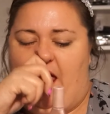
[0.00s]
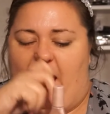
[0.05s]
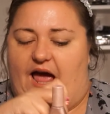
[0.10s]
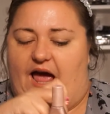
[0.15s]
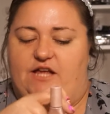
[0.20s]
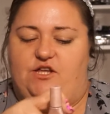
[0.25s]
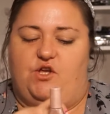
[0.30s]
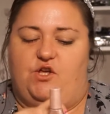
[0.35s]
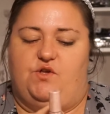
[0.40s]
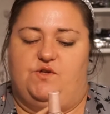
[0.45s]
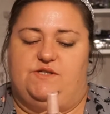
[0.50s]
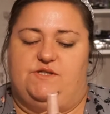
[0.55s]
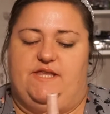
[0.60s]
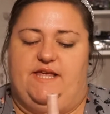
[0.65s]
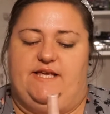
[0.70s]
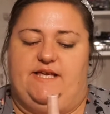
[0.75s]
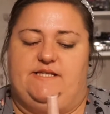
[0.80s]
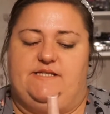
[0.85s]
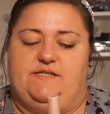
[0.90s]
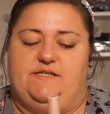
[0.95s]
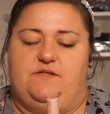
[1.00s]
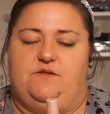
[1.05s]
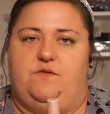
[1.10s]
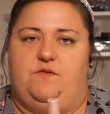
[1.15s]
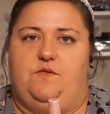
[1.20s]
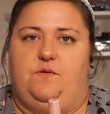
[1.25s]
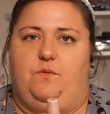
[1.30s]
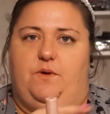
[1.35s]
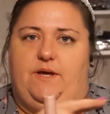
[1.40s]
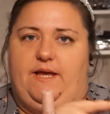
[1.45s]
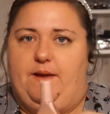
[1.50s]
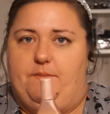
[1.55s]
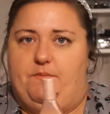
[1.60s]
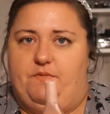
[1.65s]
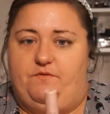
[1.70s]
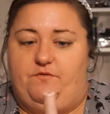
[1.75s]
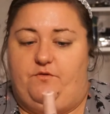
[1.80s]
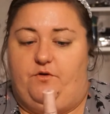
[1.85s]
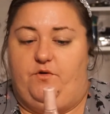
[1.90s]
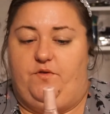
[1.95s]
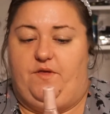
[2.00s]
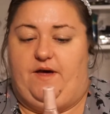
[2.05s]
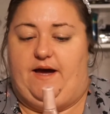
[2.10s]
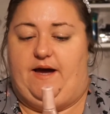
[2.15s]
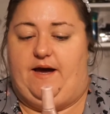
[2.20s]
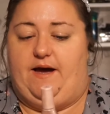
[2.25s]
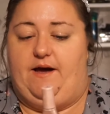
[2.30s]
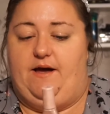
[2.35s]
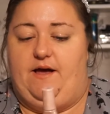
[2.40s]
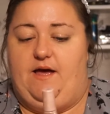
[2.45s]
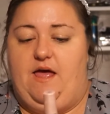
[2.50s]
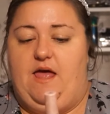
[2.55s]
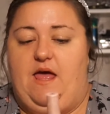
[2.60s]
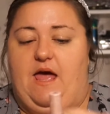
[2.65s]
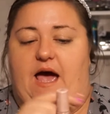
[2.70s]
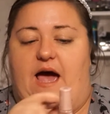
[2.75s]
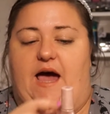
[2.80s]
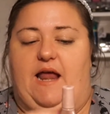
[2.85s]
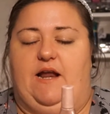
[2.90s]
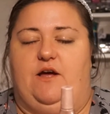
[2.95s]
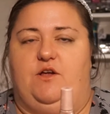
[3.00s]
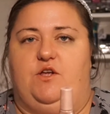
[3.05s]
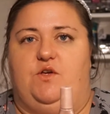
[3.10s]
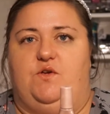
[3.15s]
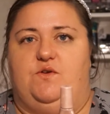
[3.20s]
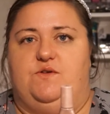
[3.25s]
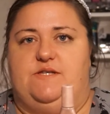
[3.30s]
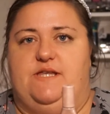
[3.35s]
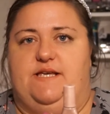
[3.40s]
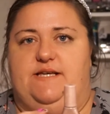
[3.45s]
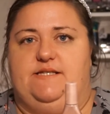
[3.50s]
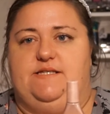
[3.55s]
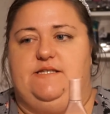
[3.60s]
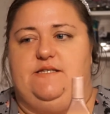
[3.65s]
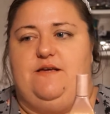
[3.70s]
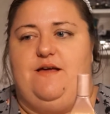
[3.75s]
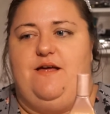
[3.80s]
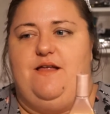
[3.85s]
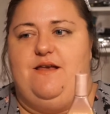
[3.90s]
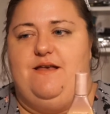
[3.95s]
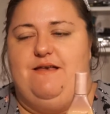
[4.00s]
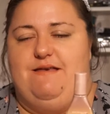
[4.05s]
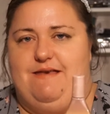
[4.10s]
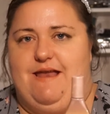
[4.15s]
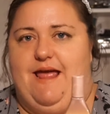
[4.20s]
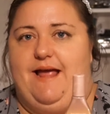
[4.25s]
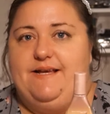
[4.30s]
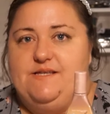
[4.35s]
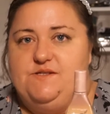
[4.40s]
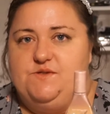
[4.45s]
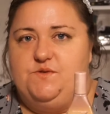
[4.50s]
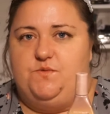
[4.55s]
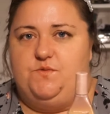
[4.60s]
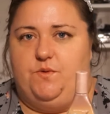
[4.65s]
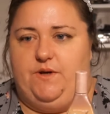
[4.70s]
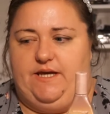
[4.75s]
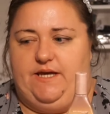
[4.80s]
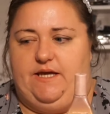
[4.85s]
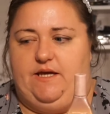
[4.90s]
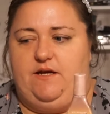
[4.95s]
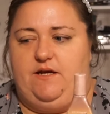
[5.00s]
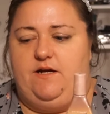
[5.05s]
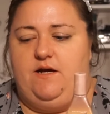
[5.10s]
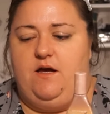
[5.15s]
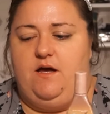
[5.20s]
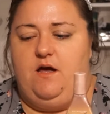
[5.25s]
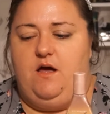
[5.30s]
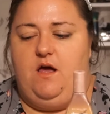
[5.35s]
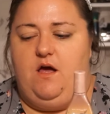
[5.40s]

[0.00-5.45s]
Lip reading: I used this the weekend before that, and I'll use this next week.